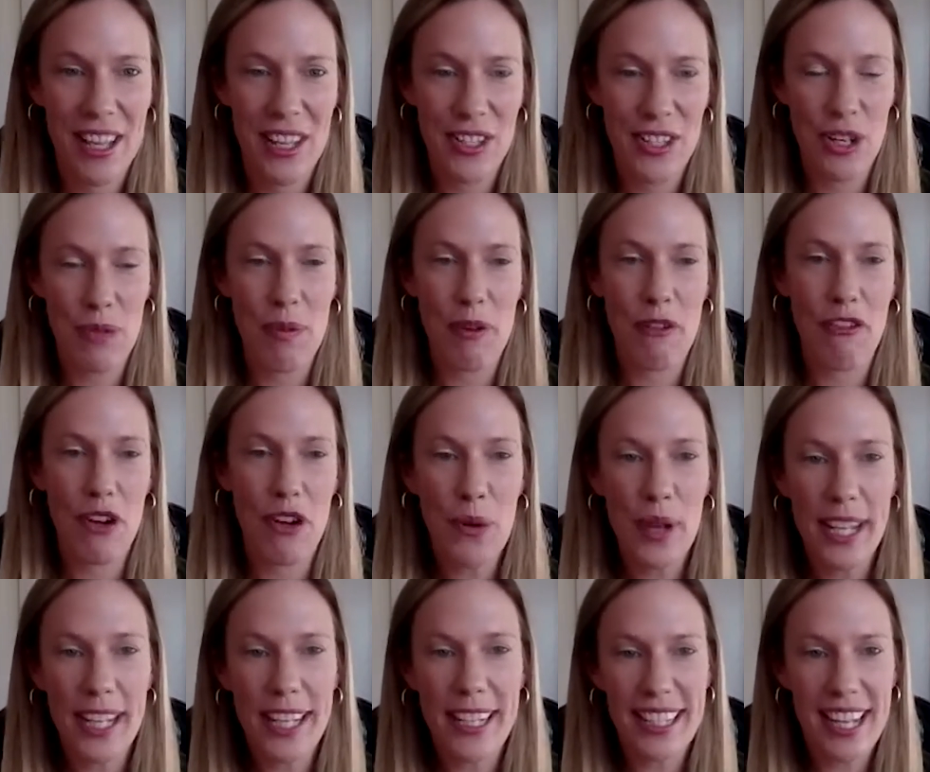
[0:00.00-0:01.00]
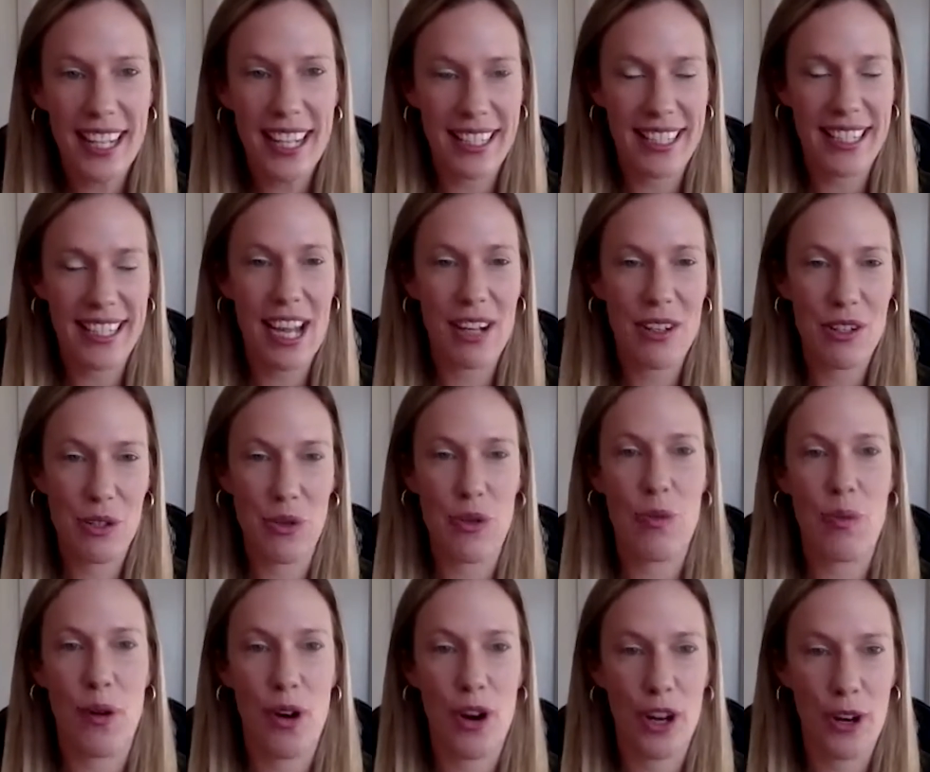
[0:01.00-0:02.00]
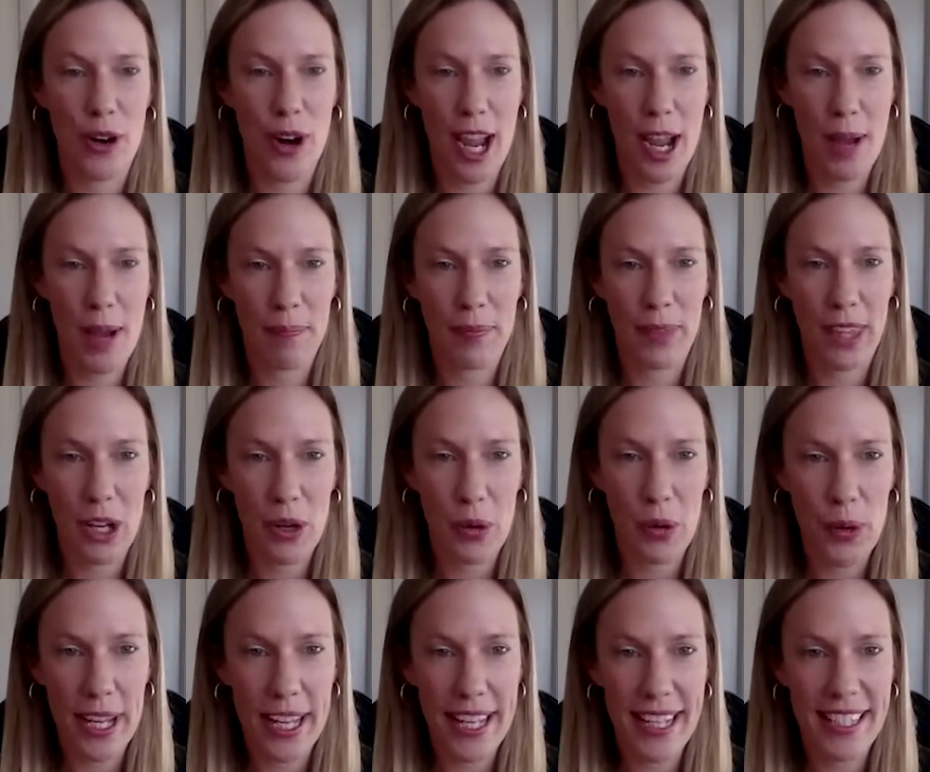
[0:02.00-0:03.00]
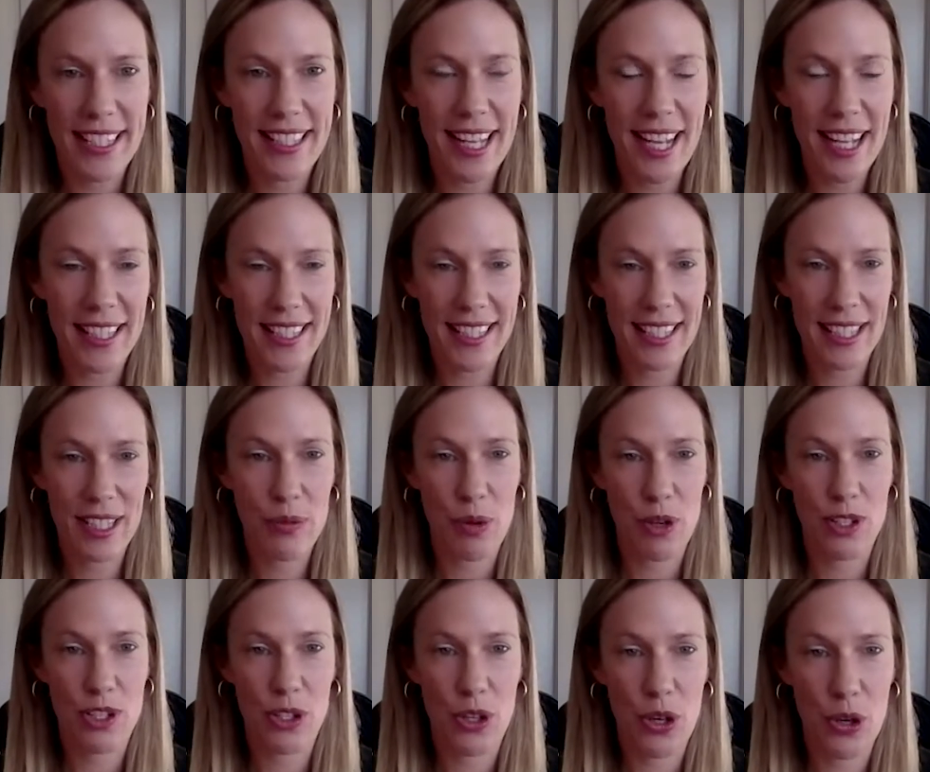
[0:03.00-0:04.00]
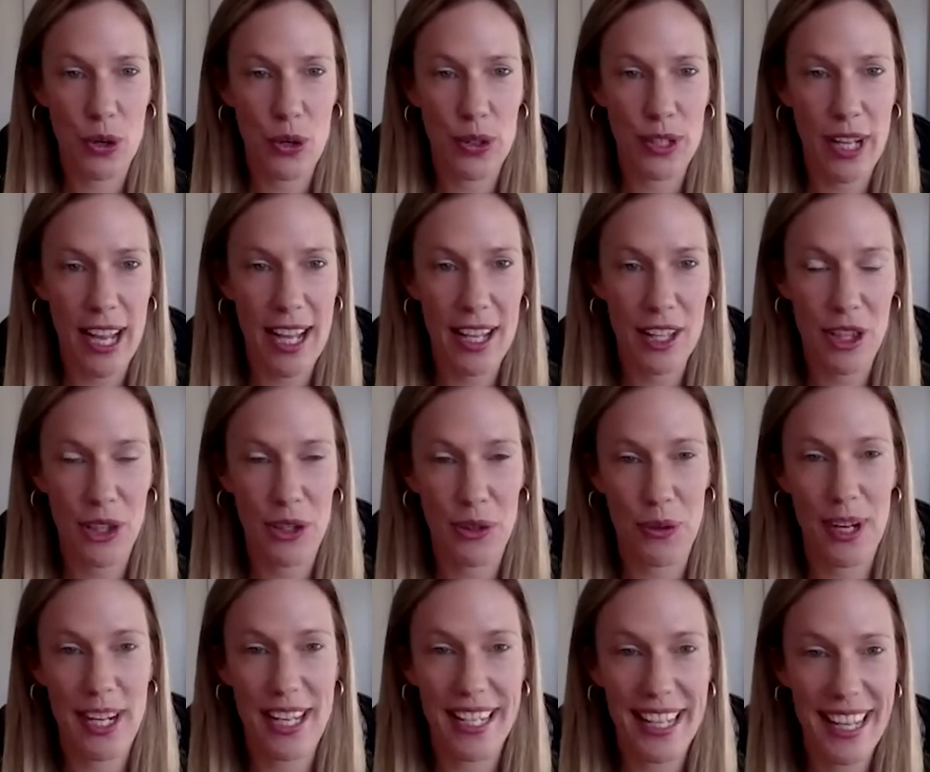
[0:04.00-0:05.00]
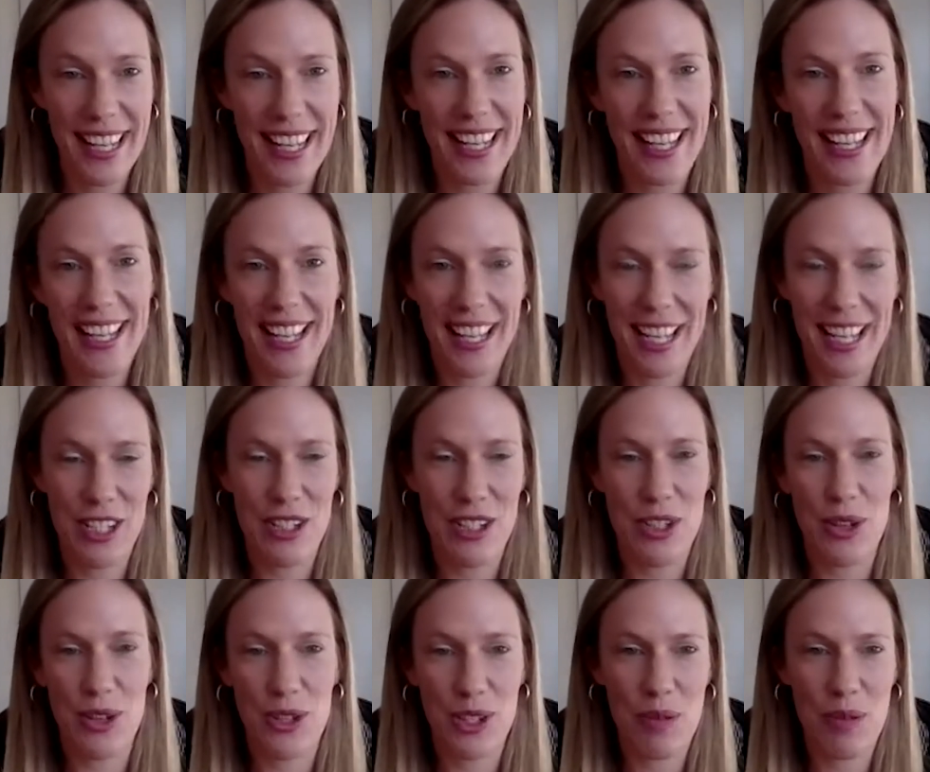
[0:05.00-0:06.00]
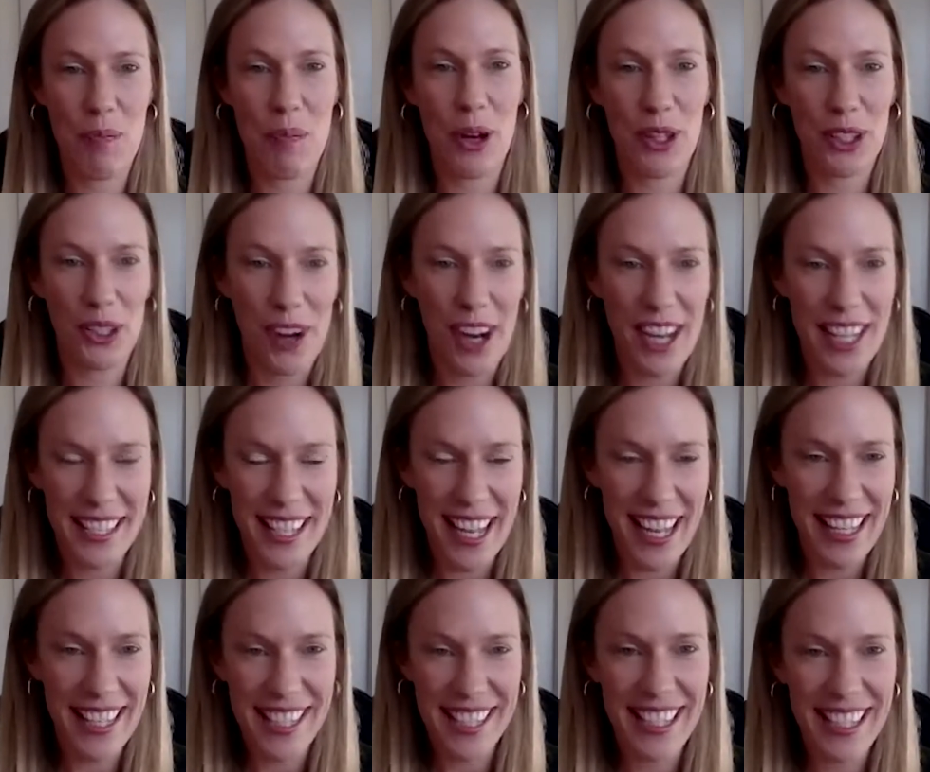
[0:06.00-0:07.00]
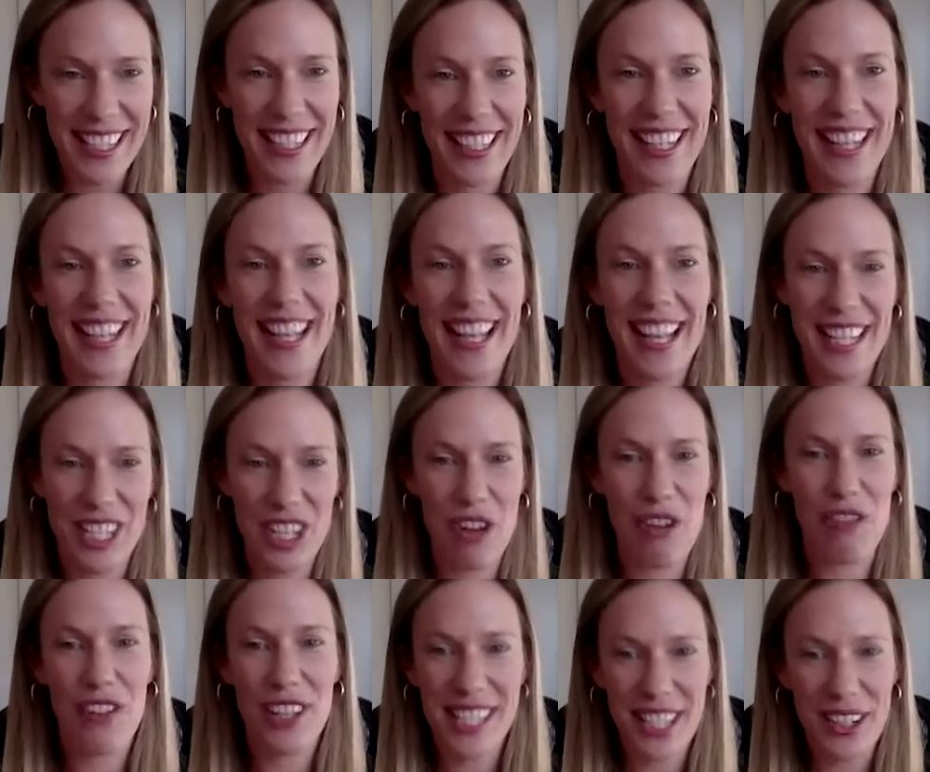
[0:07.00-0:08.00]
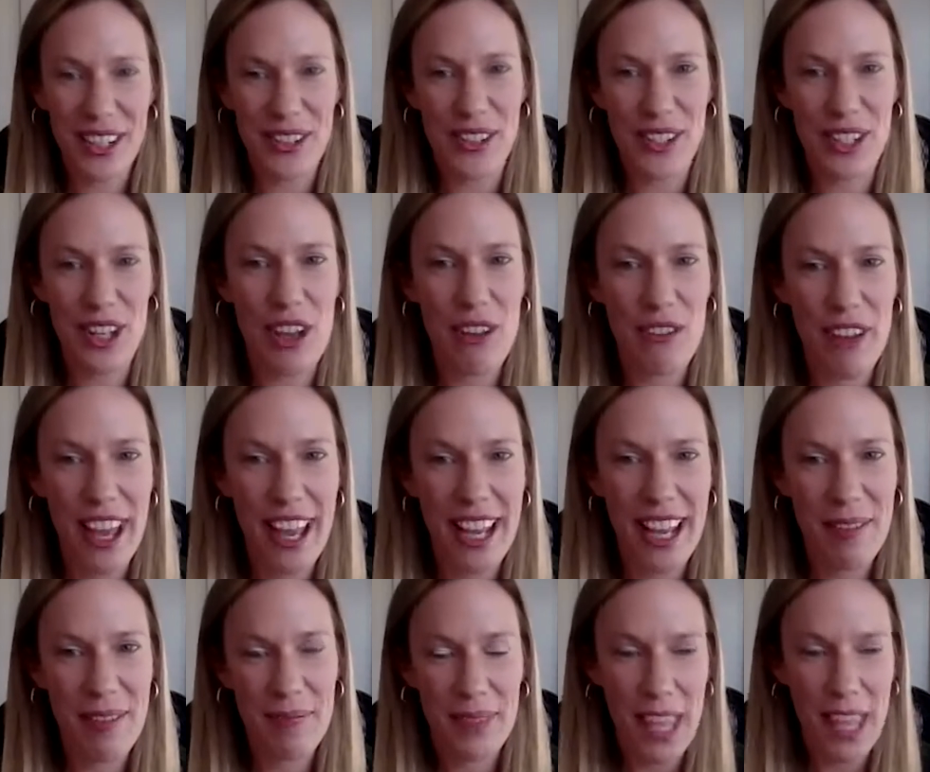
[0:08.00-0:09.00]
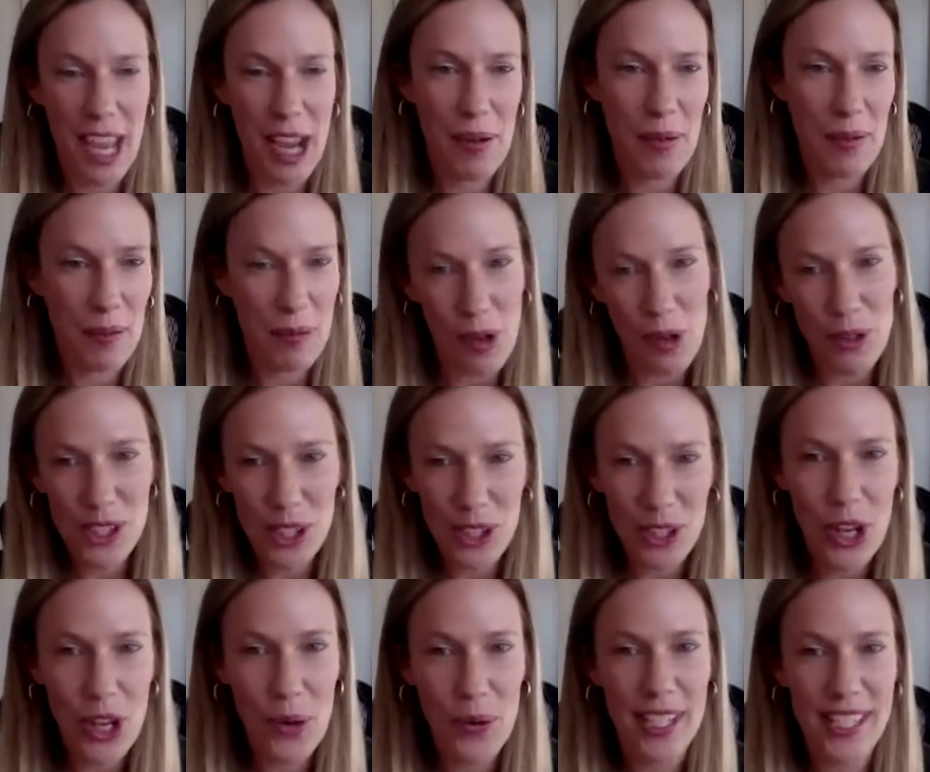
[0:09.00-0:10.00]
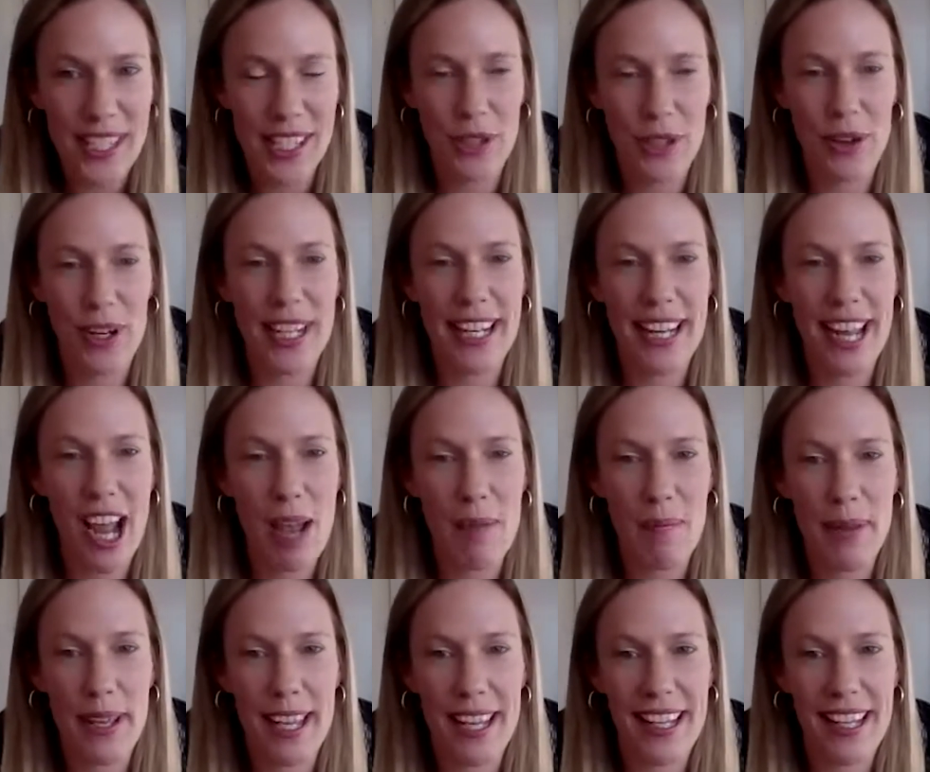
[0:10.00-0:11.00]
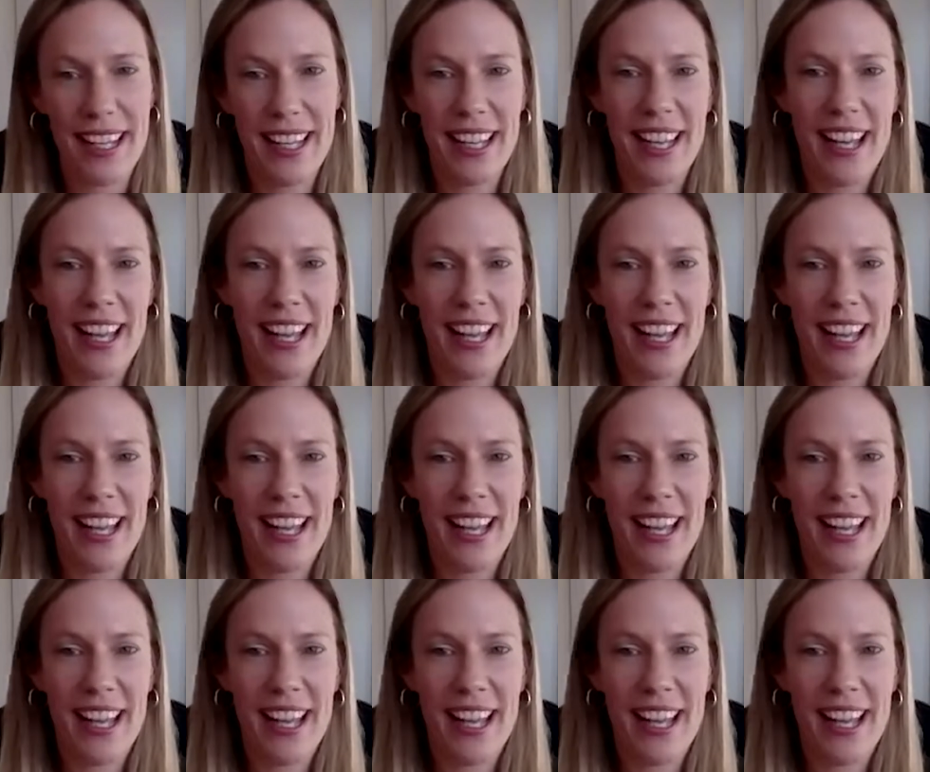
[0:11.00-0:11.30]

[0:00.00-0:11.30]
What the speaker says: So before we conducted our drill program, we conducted what's called a 3D induced polarization geophysical survey, and also known as 3D IP.